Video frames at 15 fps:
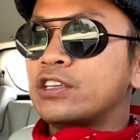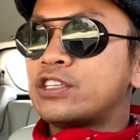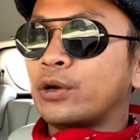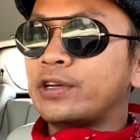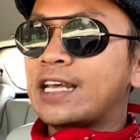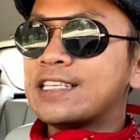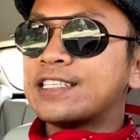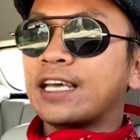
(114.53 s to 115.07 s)
so
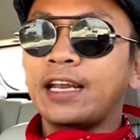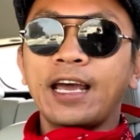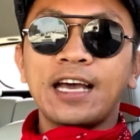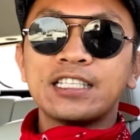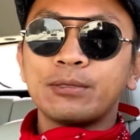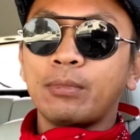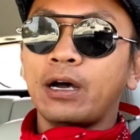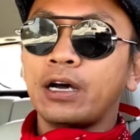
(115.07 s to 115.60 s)
this set
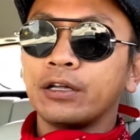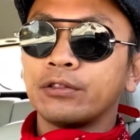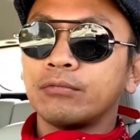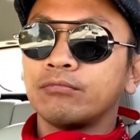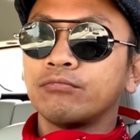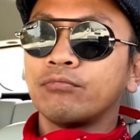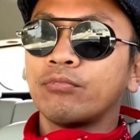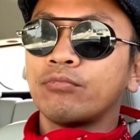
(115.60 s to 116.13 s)
has about
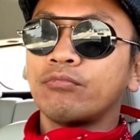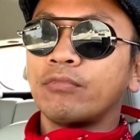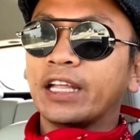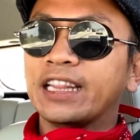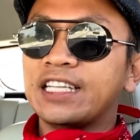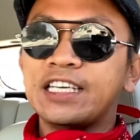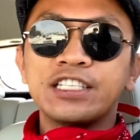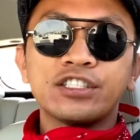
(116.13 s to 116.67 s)
at
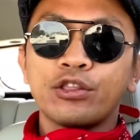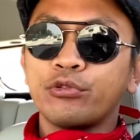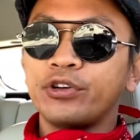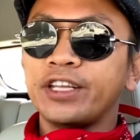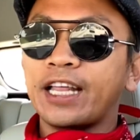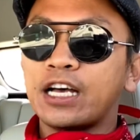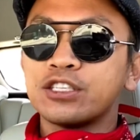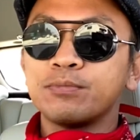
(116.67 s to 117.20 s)
least
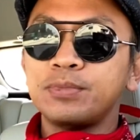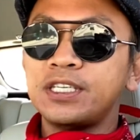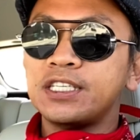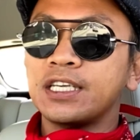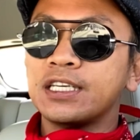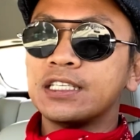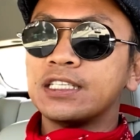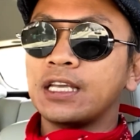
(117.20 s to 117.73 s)
3,000
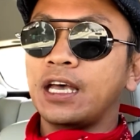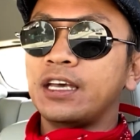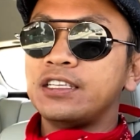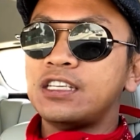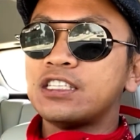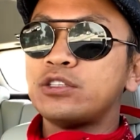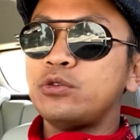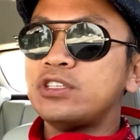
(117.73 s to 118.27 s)
pieces. Uh, it
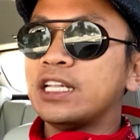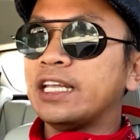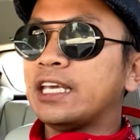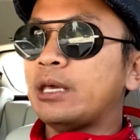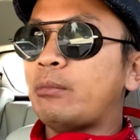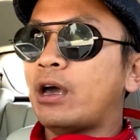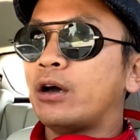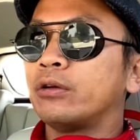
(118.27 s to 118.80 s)
just recently
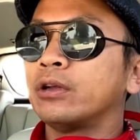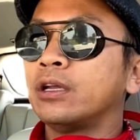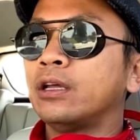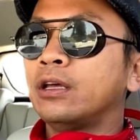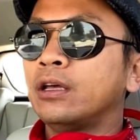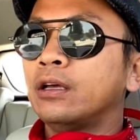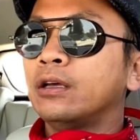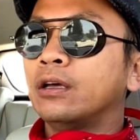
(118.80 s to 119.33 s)
came out.
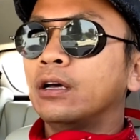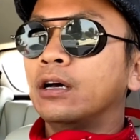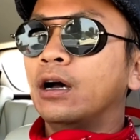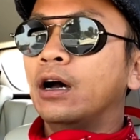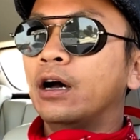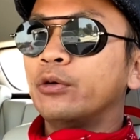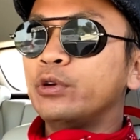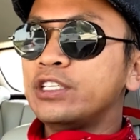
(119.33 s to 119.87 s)

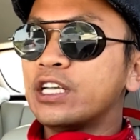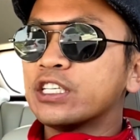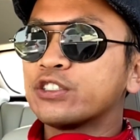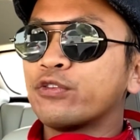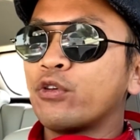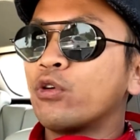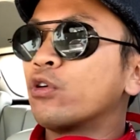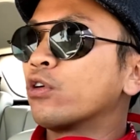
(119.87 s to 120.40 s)
Uh, retails
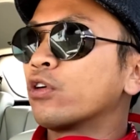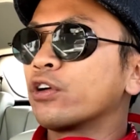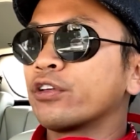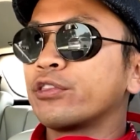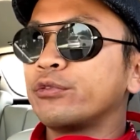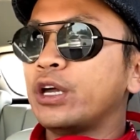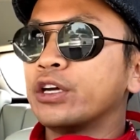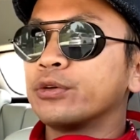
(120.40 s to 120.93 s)
for
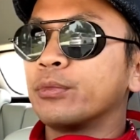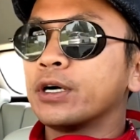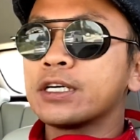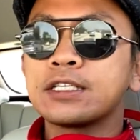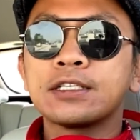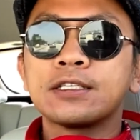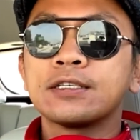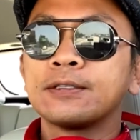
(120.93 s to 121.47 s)
300
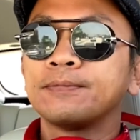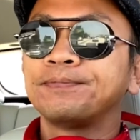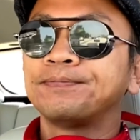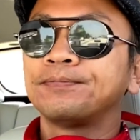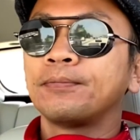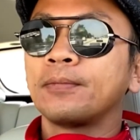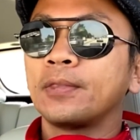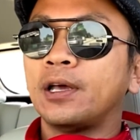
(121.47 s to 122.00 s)
bucks.
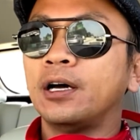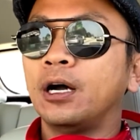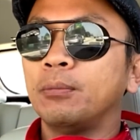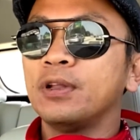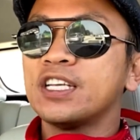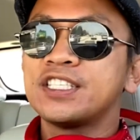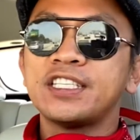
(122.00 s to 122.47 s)
Uh, plus